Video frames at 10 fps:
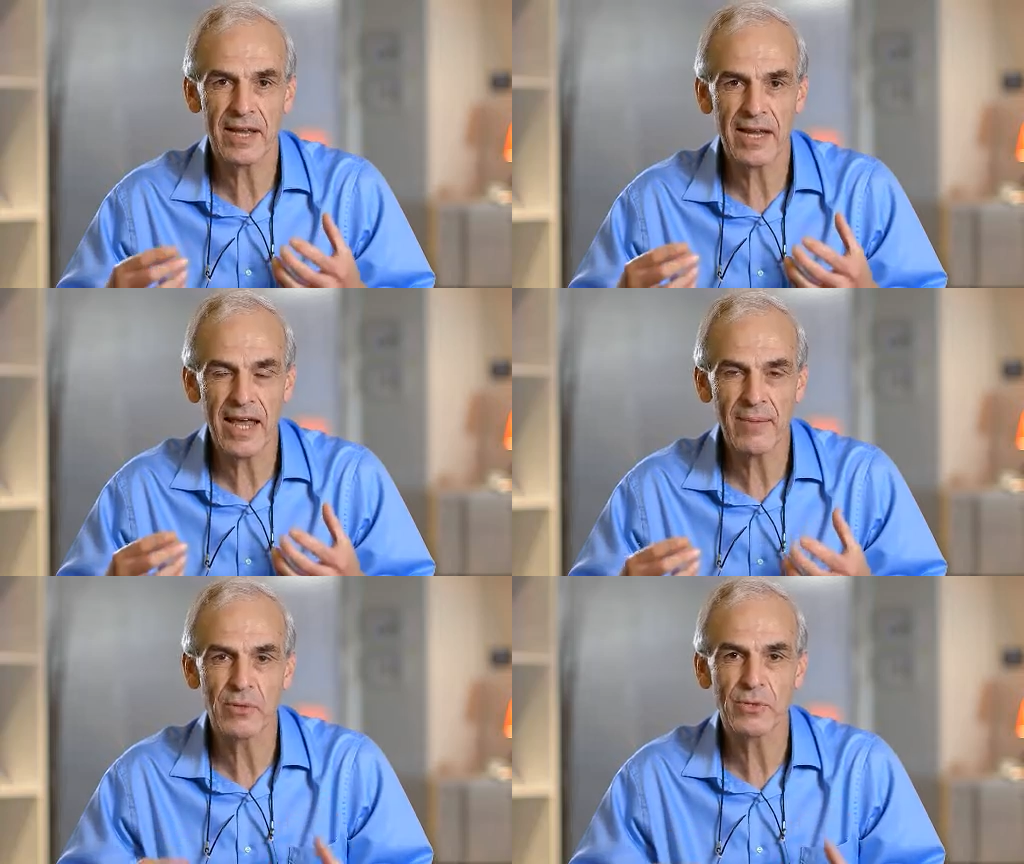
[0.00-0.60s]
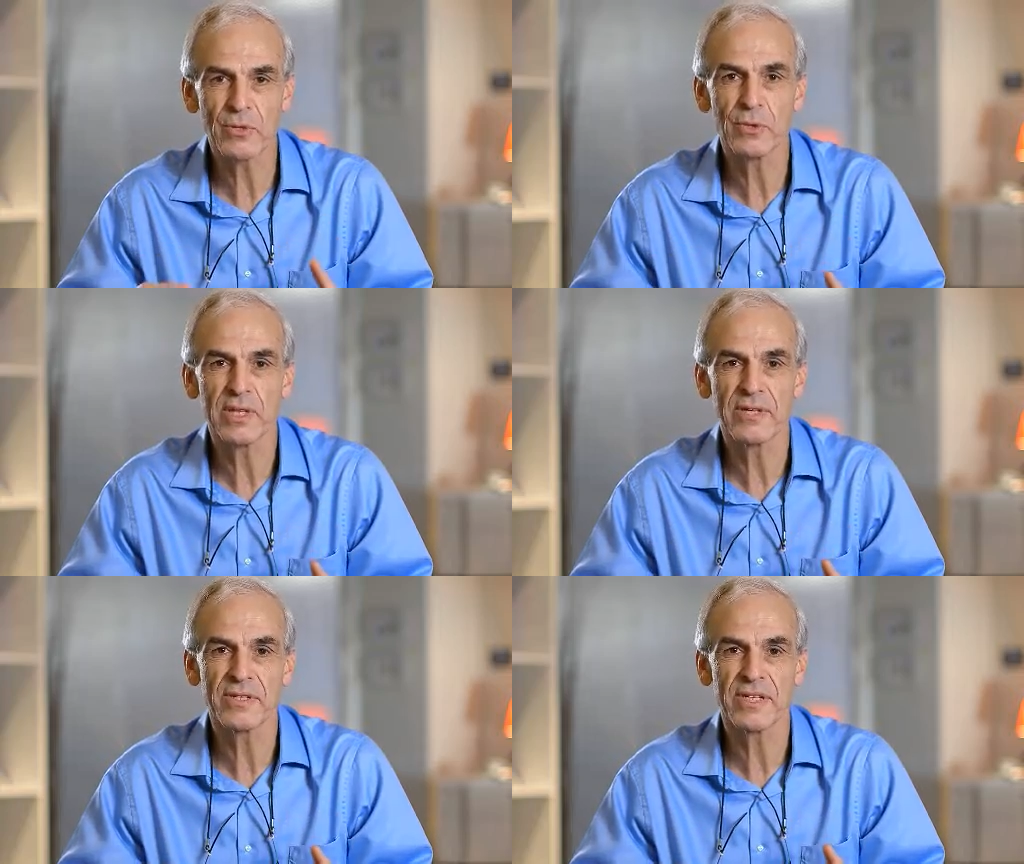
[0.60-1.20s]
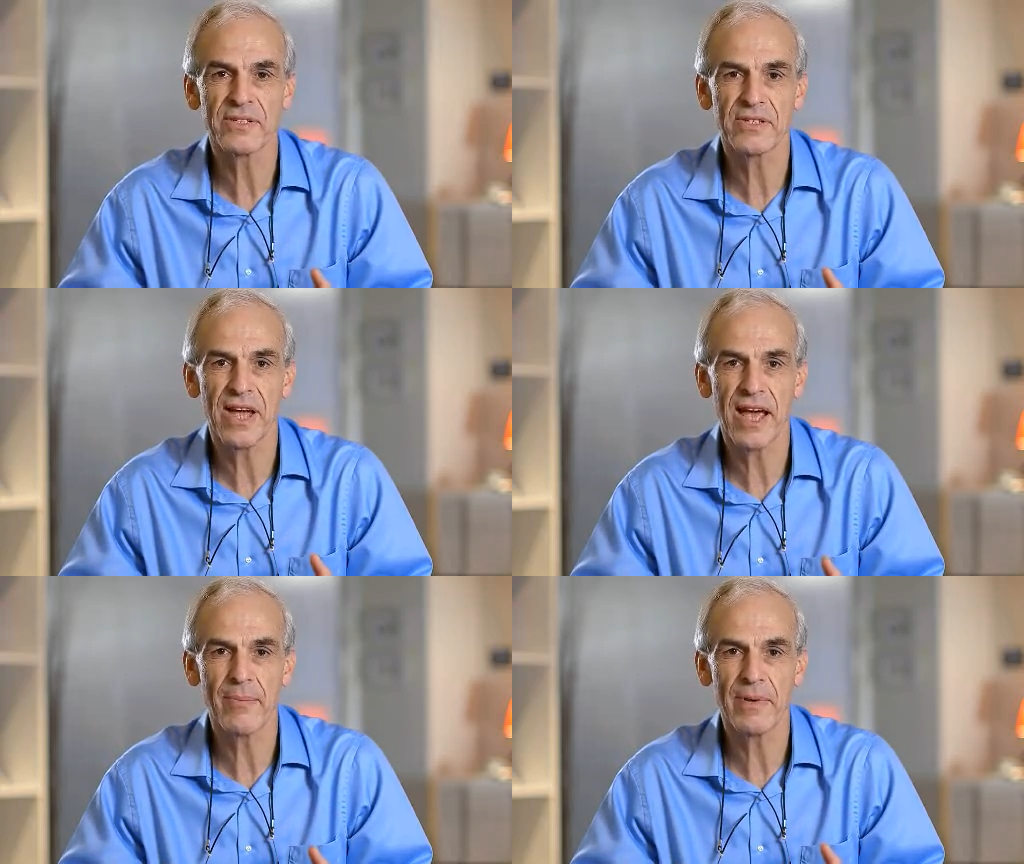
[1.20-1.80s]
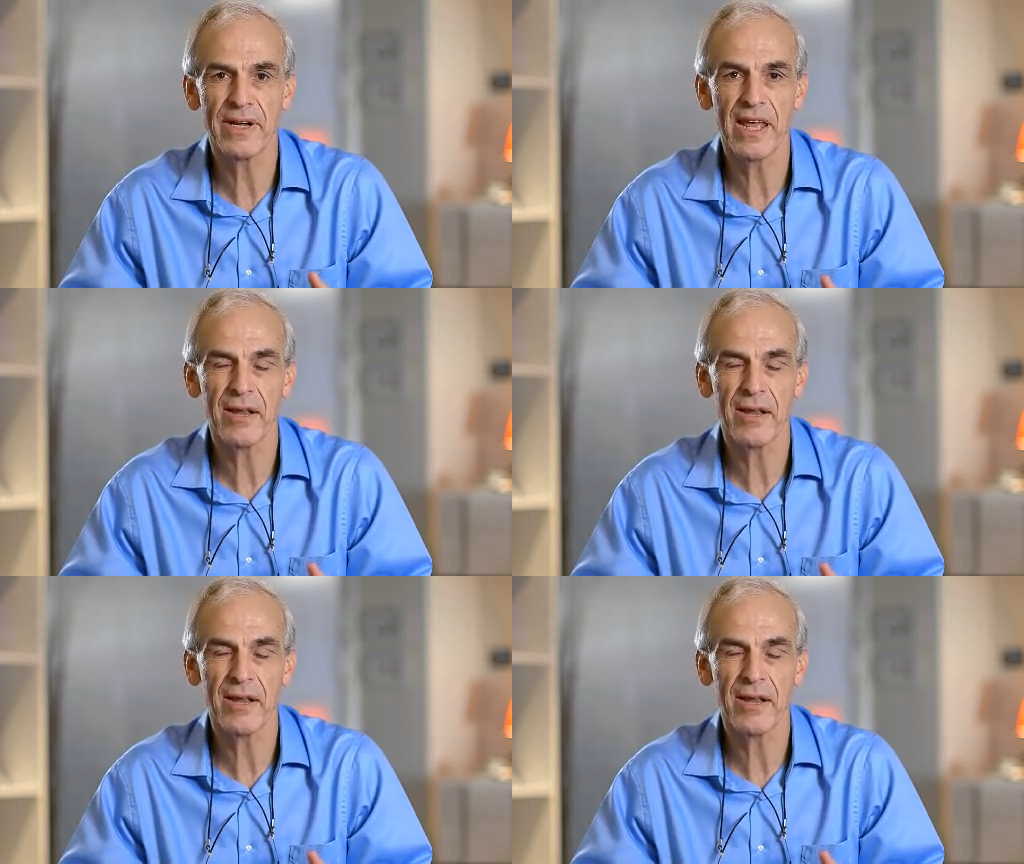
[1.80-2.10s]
enables all those things to happen.